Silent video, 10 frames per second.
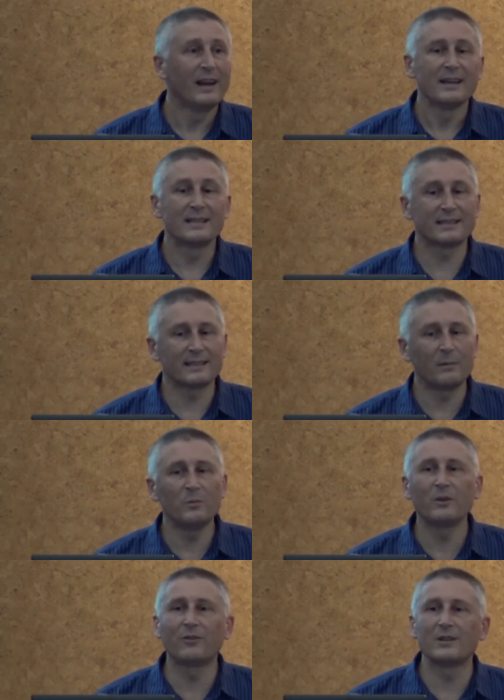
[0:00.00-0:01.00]
Some
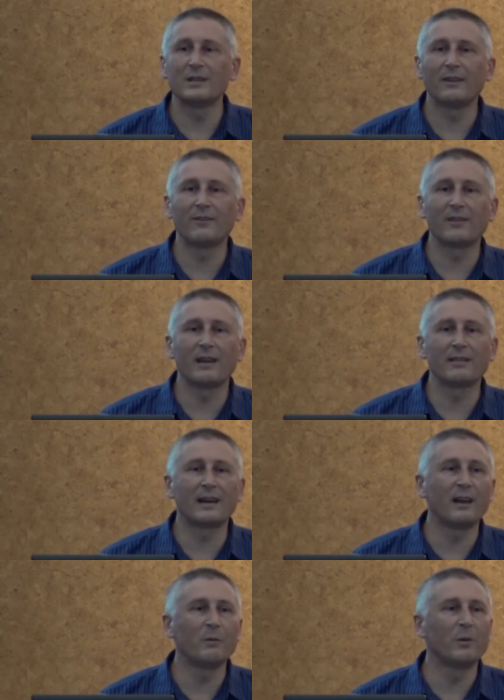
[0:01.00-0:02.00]
would suggest that
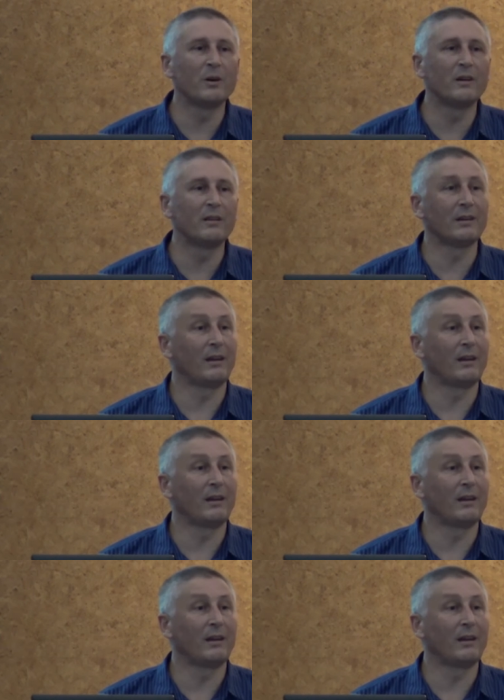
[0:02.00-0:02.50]
they were